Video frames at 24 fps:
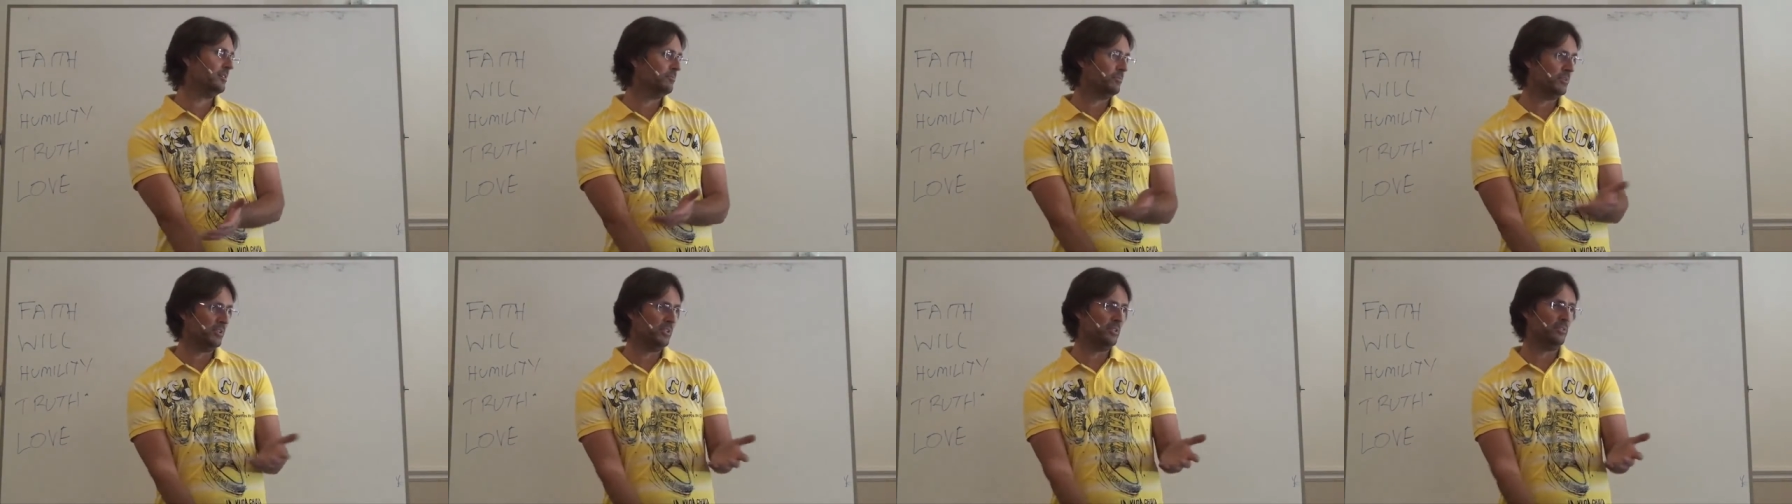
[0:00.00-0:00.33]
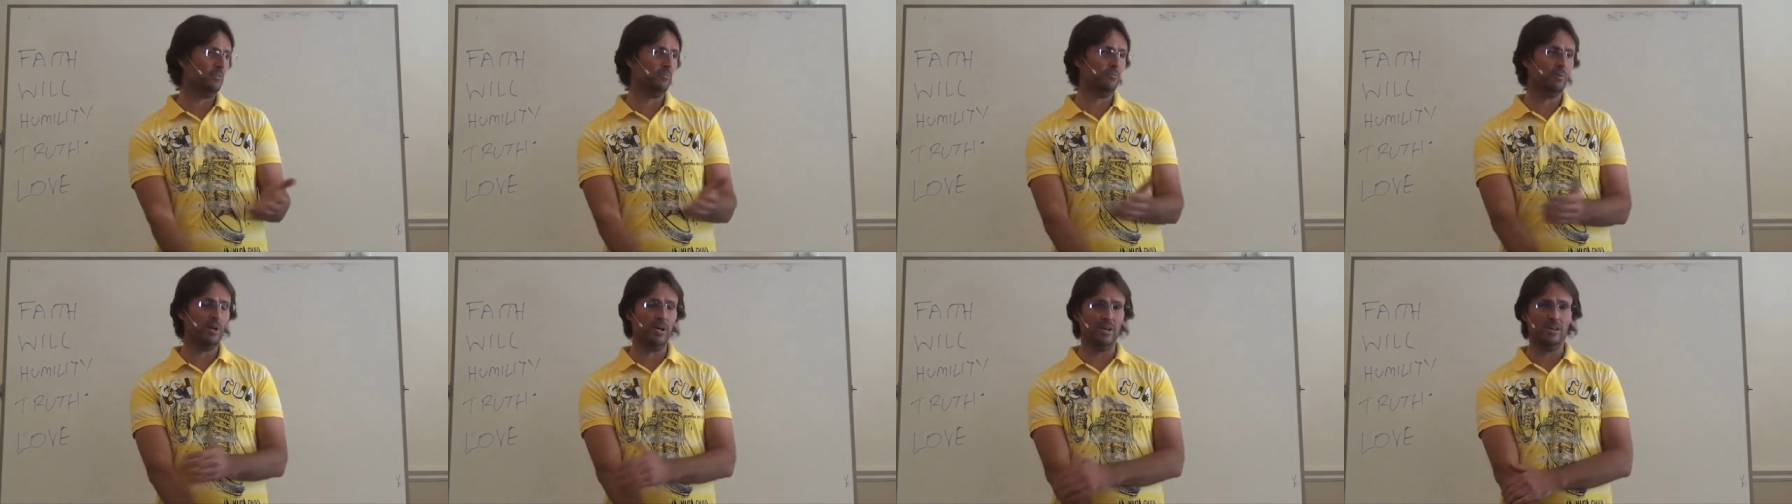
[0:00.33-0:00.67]
but
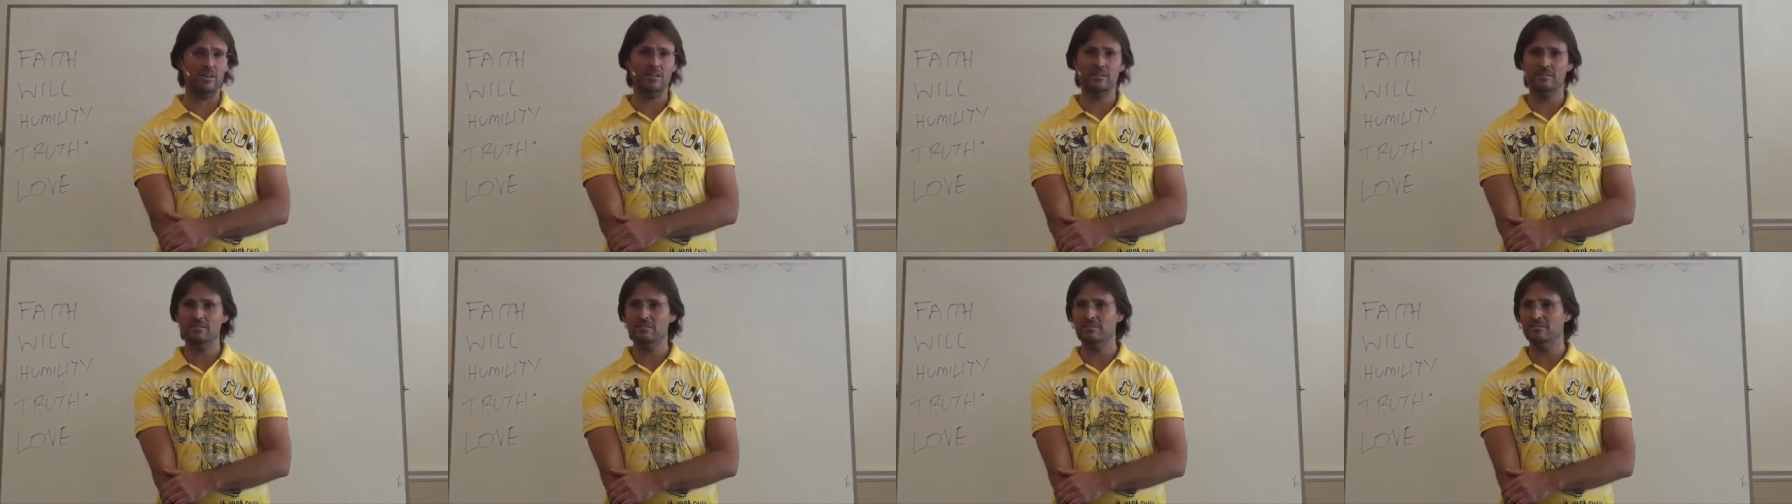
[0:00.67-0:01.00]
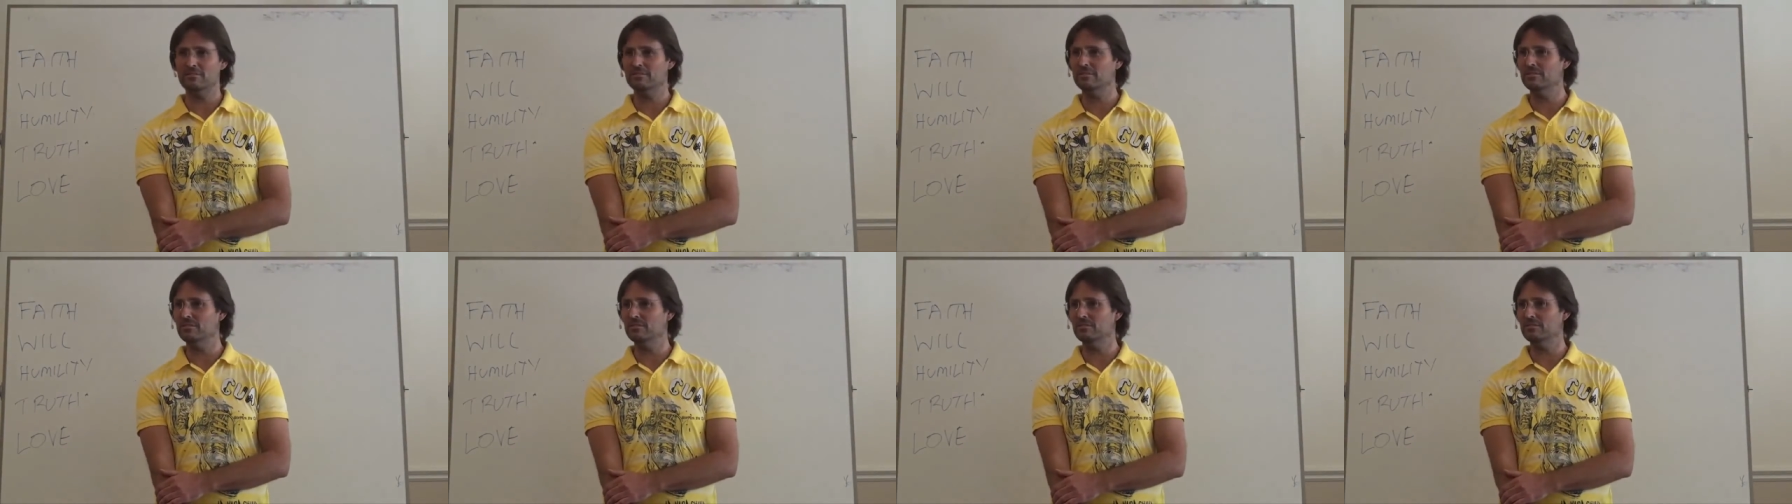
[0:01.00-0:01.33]
either way,
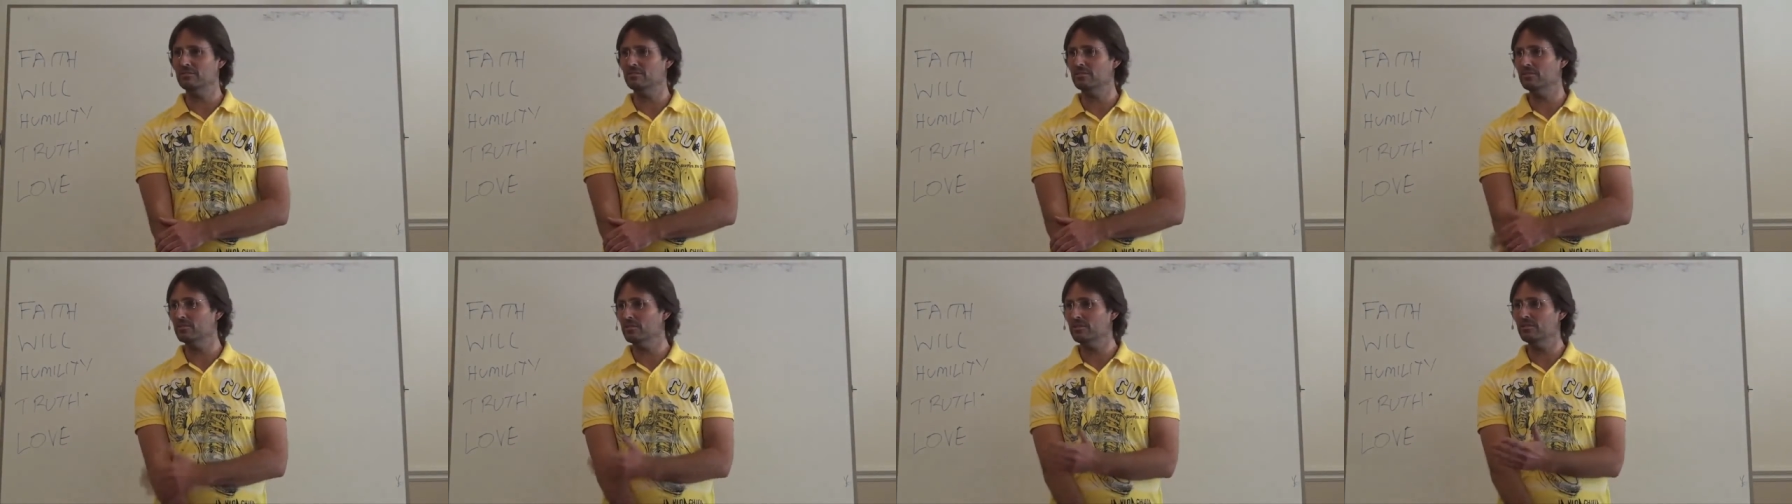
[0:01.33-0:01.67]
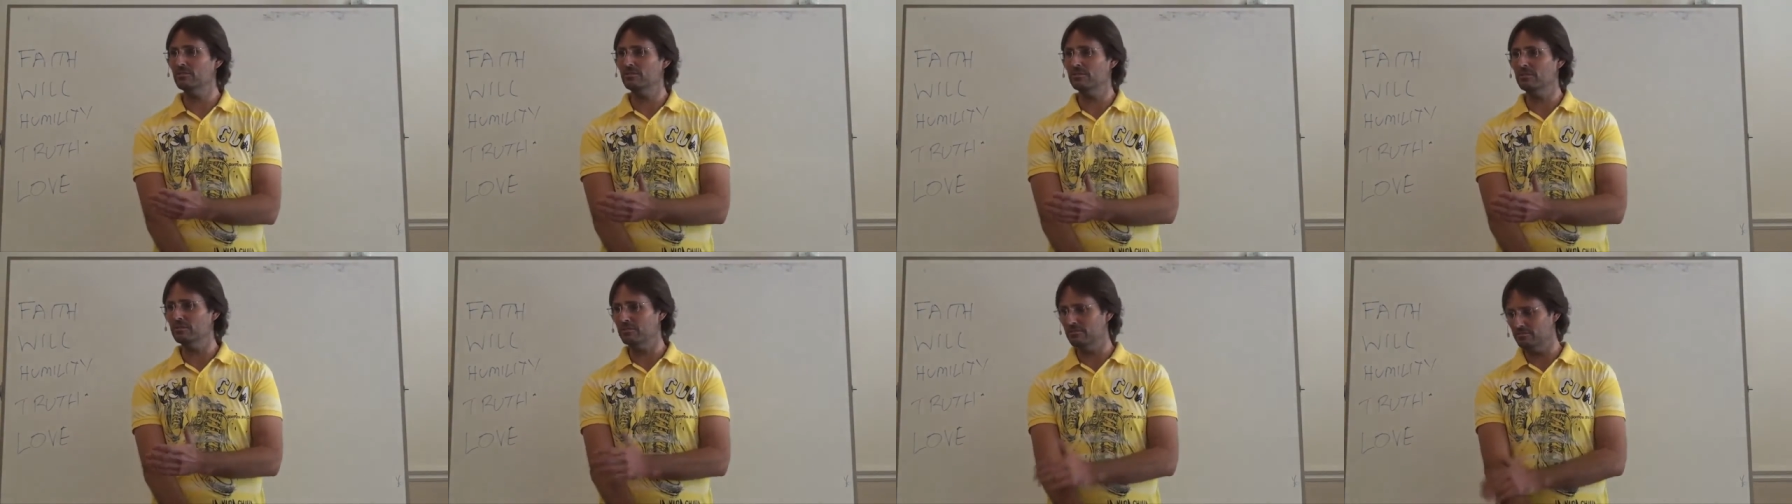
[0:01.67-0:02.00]
you, you
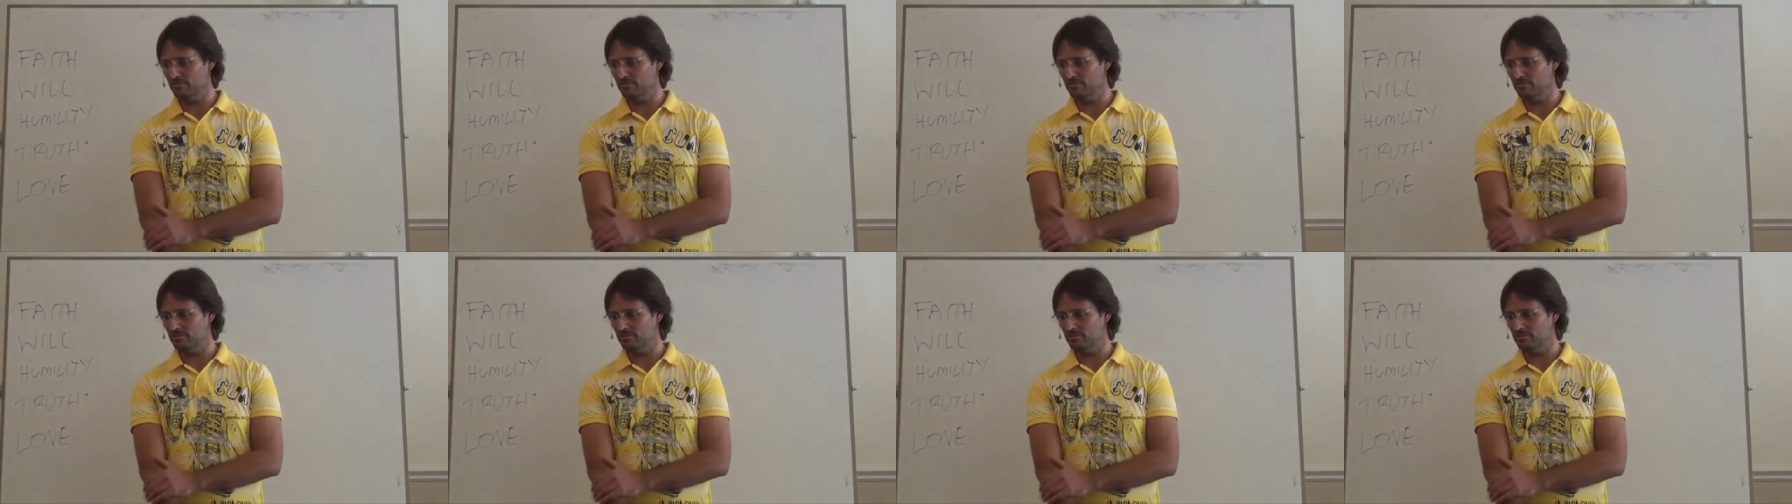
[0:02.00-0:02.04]
killed it.